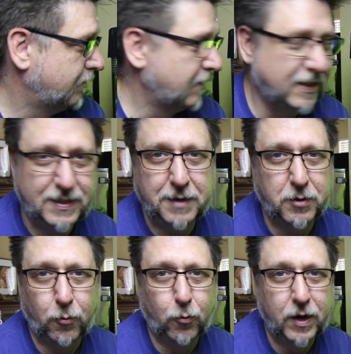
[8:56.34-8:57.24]
They seem
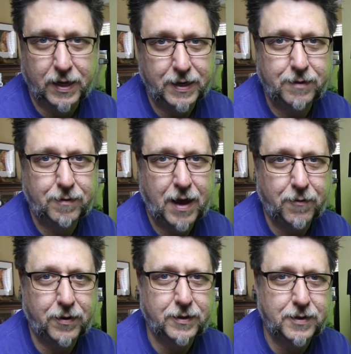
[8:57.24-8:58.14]
to really
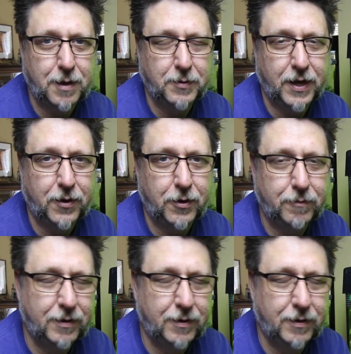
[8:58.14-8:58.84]
have a good time together.